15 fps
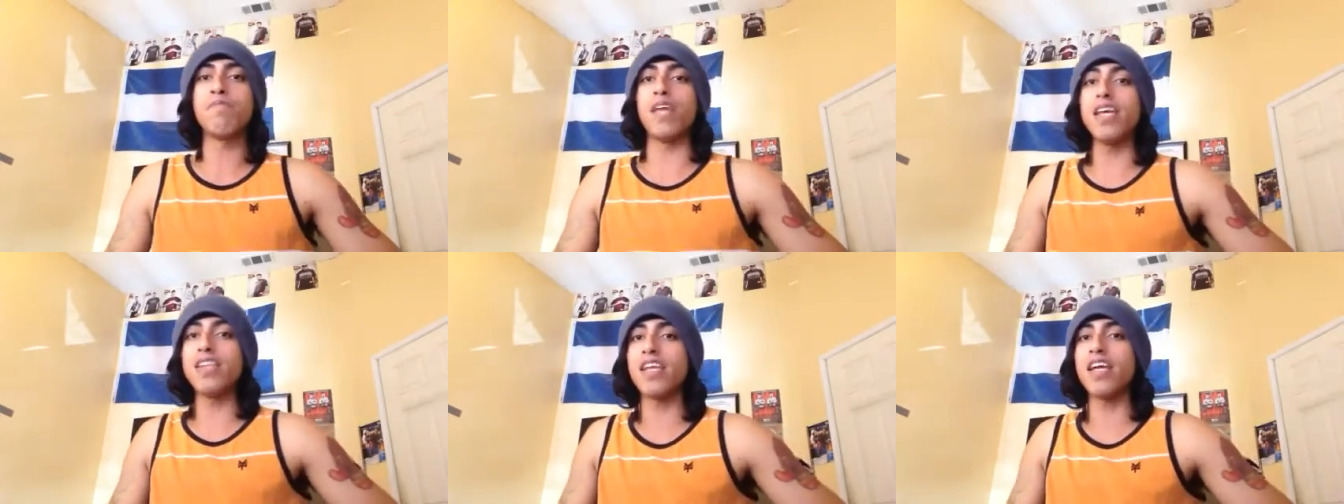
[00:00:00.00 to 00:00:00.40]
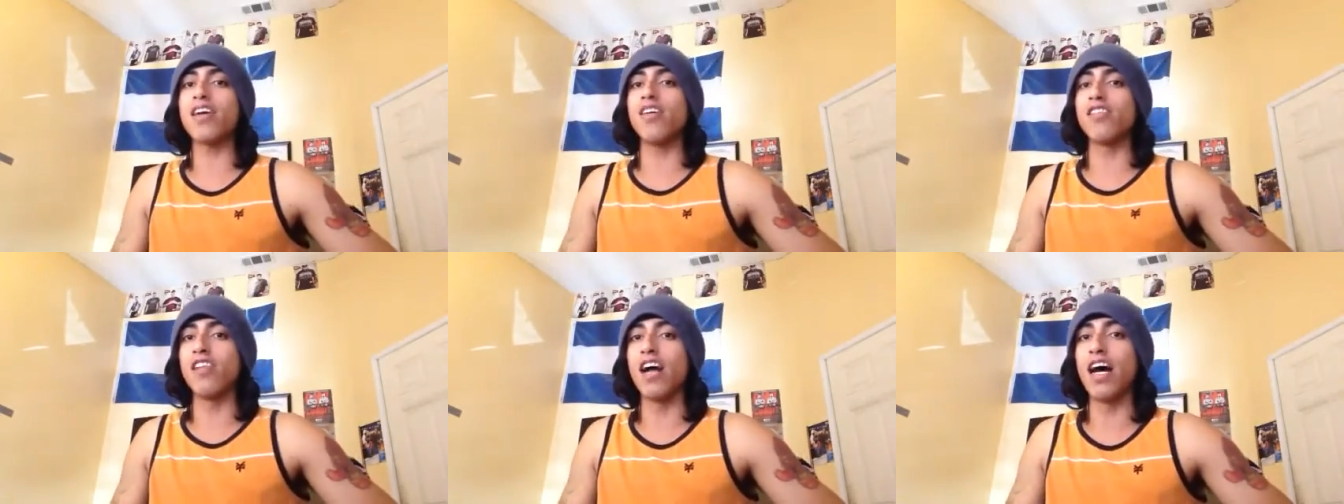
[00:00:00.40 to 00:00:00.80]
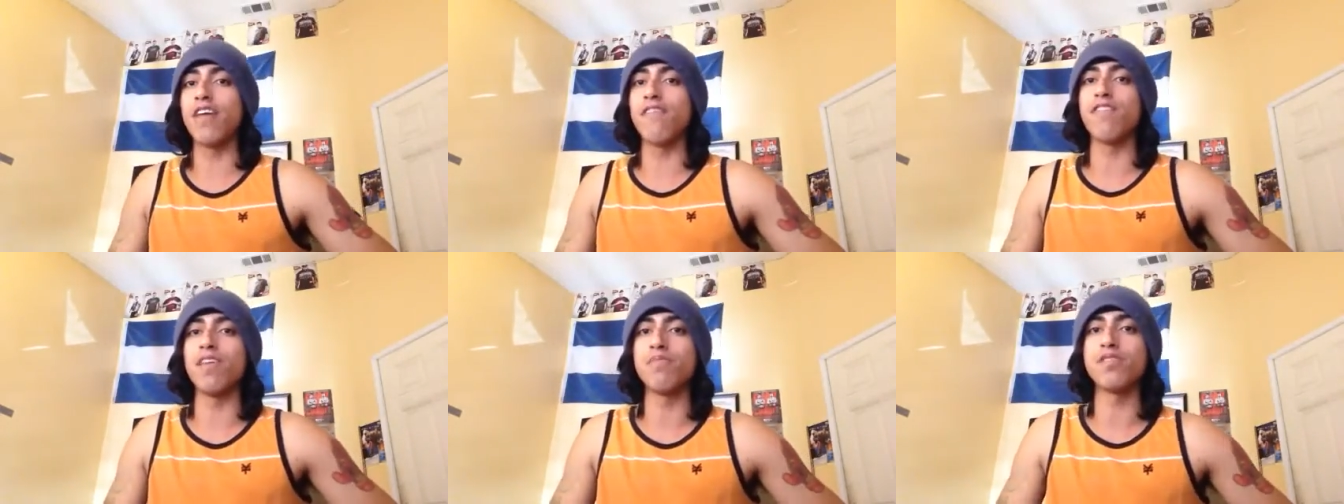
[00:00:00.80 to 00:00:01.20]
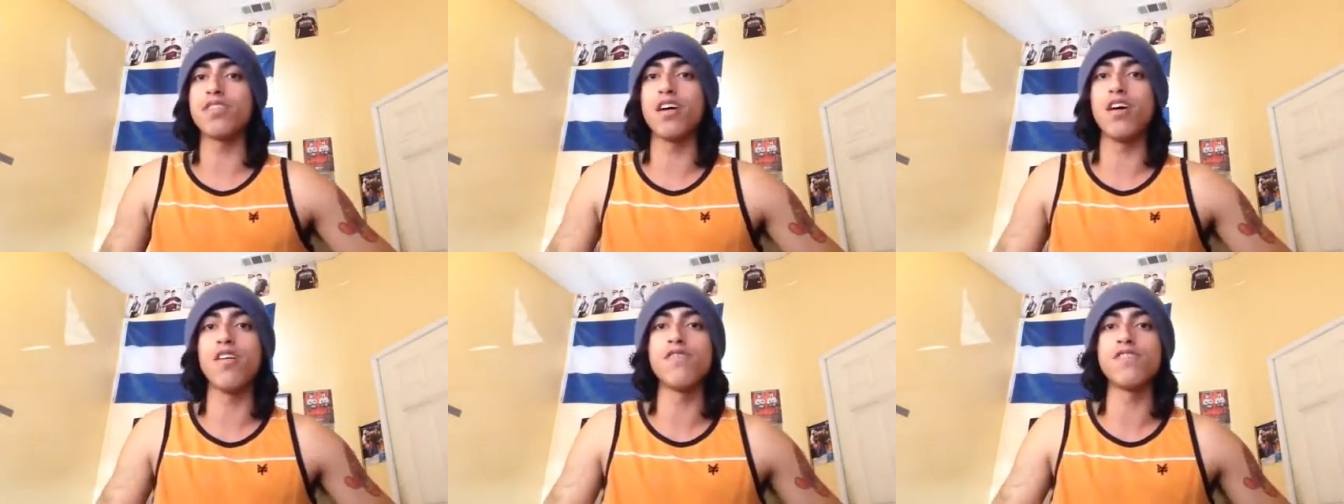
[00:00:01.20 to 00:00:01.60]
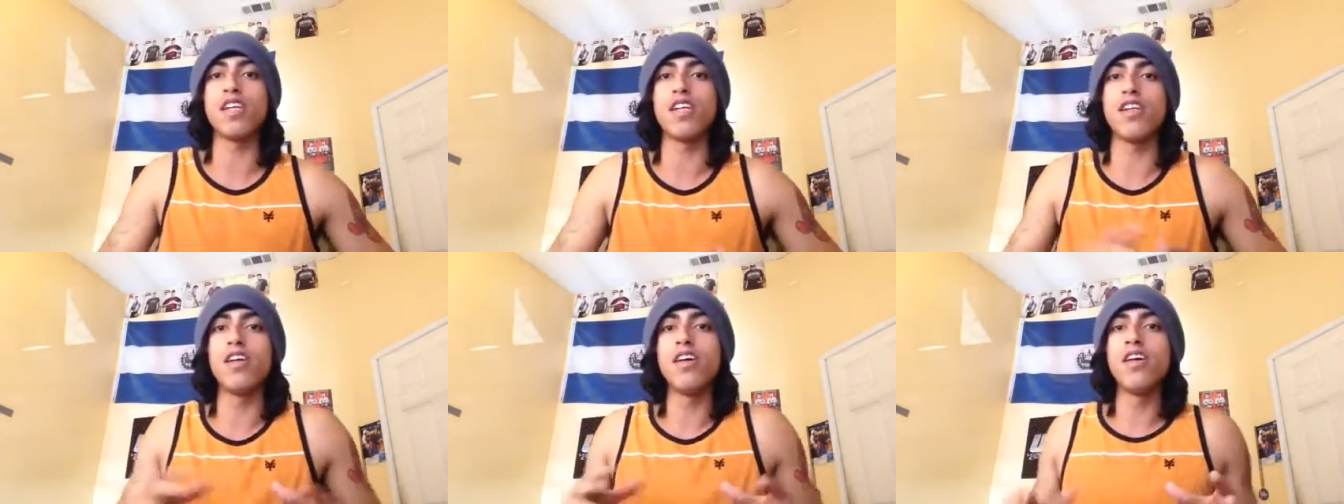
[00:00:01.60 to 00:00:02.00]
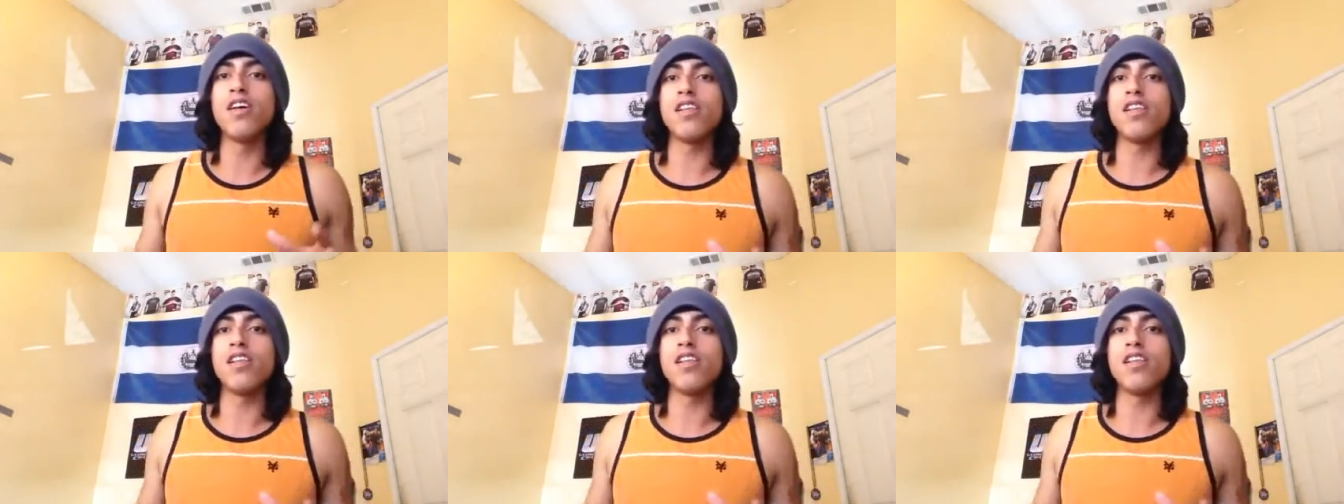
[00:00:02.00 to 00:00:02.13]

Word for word: They think a lot of themselves and